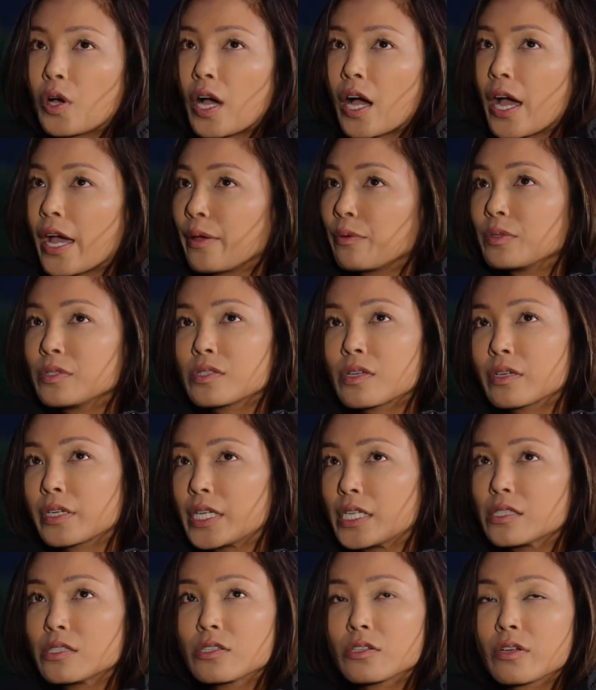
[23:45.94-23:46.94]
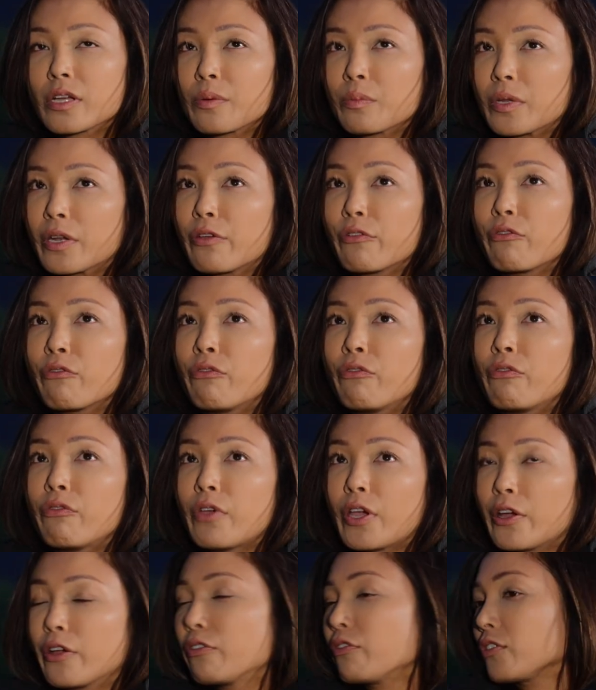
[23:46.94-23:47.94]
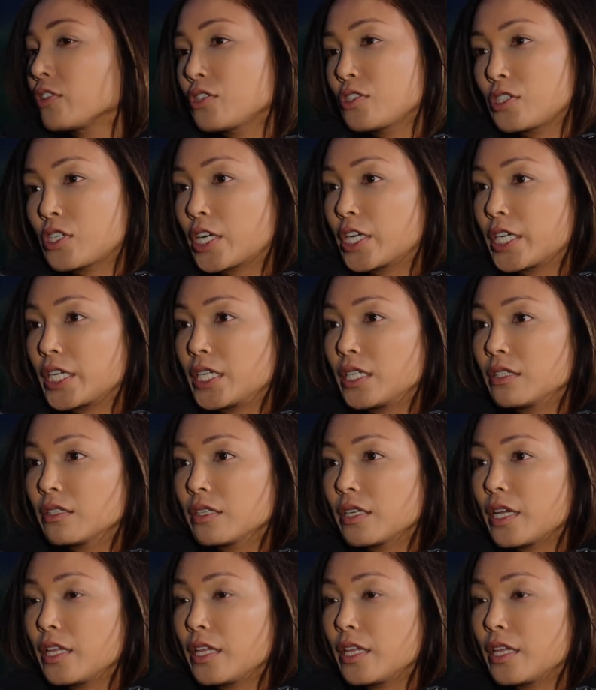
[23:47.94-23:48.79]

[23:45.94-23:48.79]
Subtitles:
I was on Instagram when it very first started,